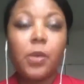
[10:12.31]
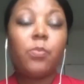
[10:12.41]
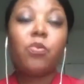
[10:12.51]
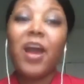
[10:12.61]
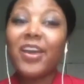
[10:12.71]

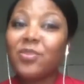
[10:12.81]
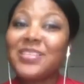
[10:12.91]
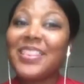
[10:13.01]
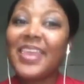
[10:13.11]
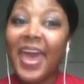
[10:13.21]
Prior
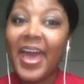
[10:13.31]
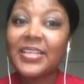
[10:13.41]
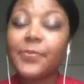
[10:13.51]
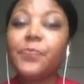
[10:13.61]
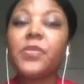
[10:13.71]
to
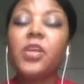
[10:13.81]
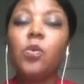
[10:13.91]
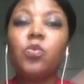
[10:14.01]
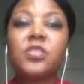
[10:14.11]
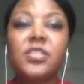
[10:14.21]
that,
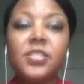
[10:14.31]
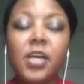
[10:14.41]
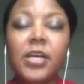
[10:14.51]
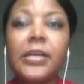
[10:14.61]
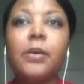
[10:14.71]
it was
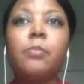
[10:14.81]
done